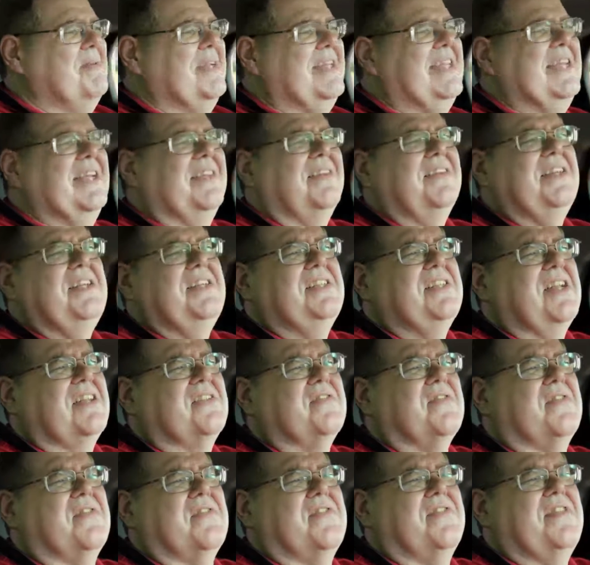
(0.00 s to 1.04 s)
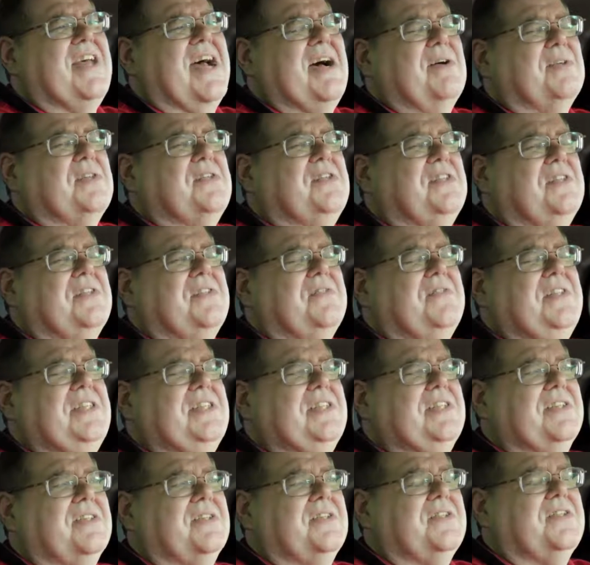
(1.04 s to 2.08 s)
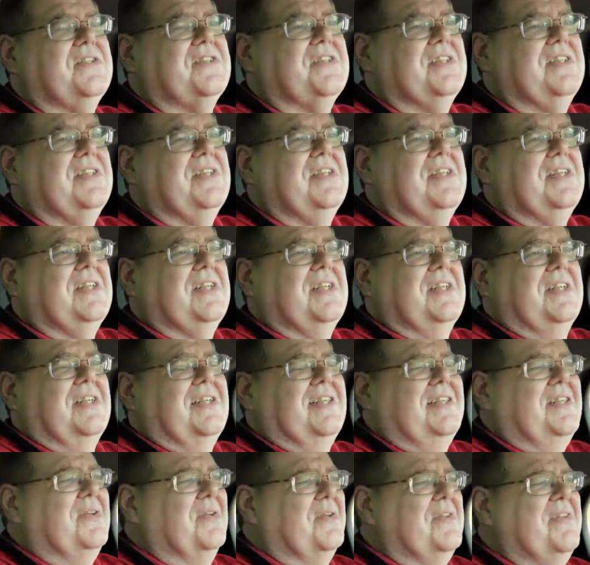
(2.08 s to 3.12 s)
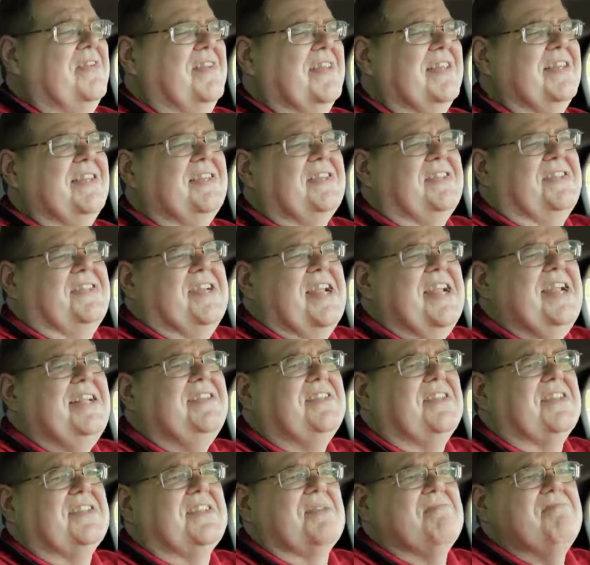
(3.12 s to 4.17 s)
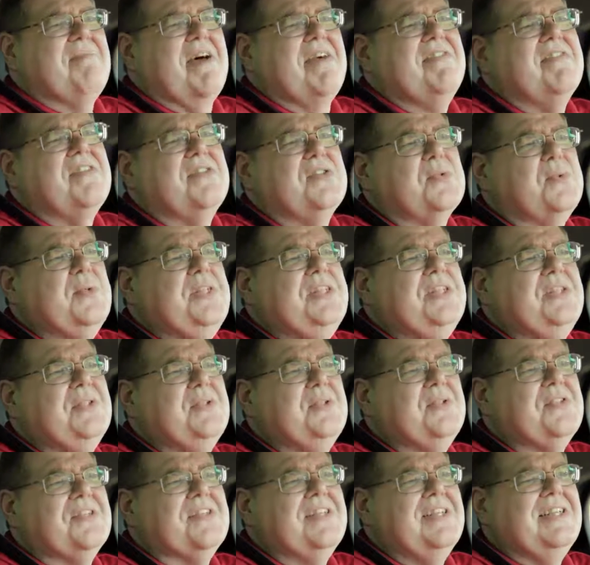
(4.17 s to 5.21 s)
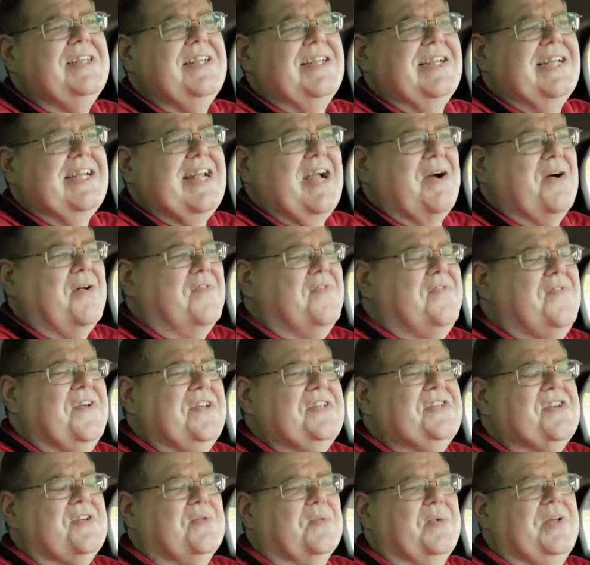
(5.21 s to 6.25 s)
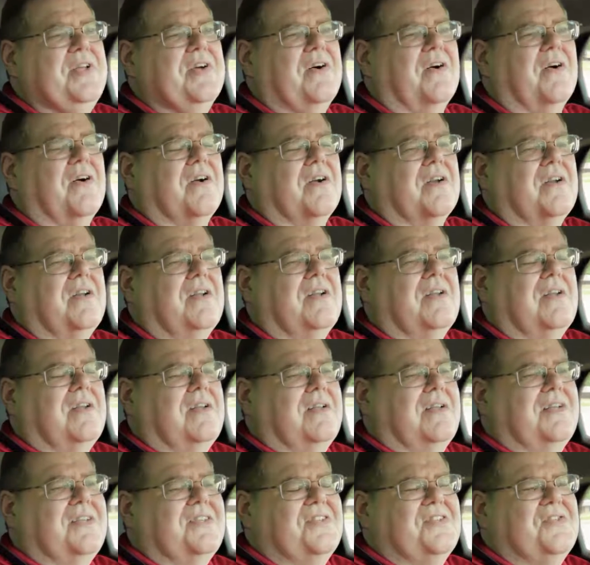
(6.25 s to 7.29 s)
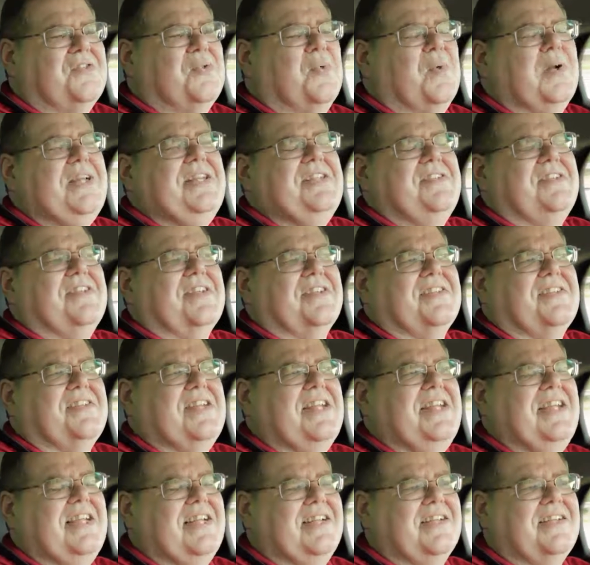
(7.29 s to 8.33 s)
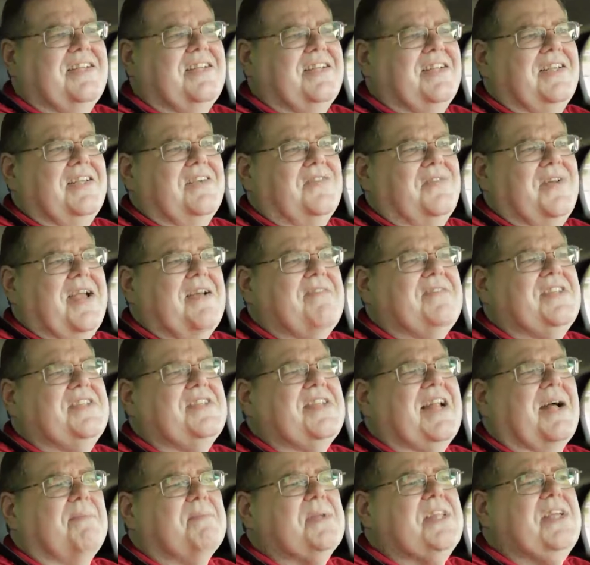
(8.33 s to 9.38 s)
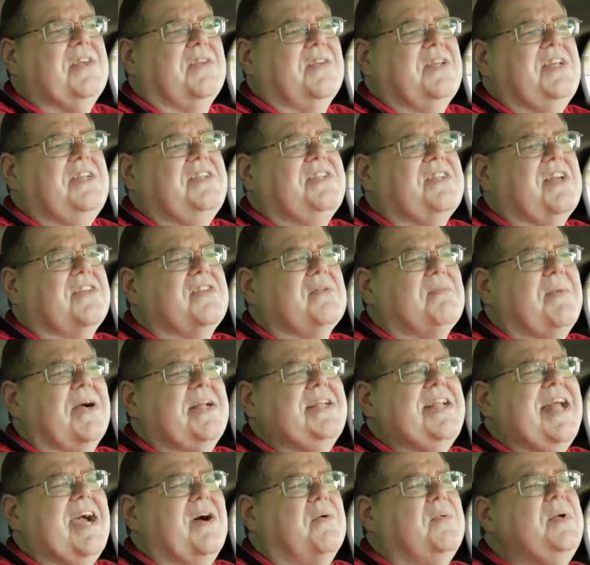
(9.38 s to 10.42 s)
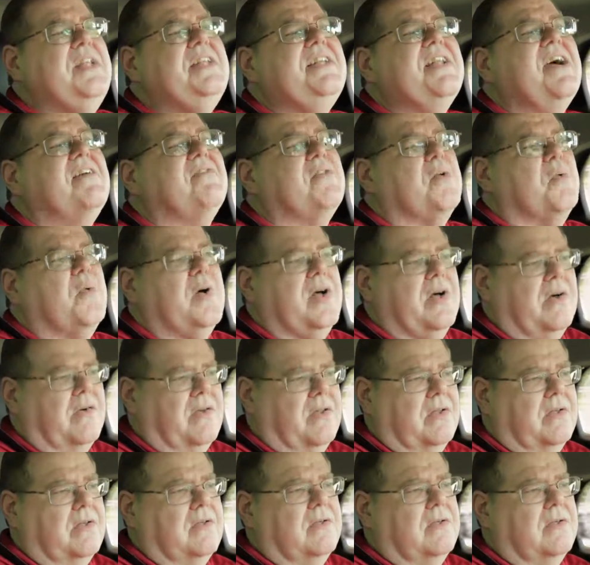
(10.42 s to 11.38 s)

We've been killing each other for thousands of years. The only thing that's changed is the methods we use and how efficient we are. It's 2016. If we haven't stopped killing each other by now, we never will.